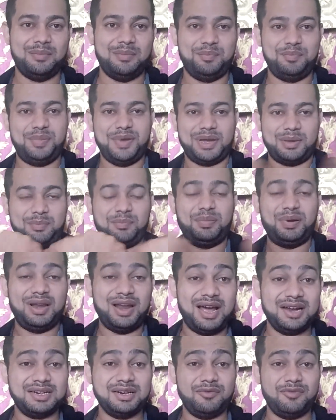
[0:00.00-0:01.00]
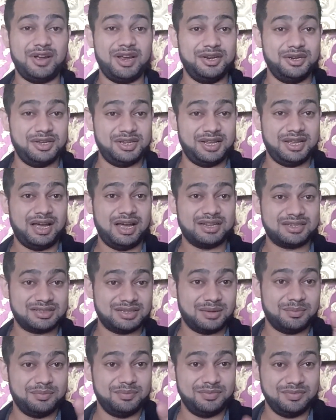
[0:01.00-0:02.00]
big platter where there are
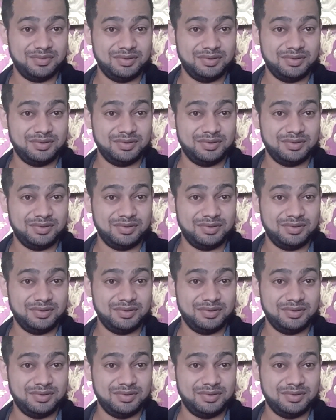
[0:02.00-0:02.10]
some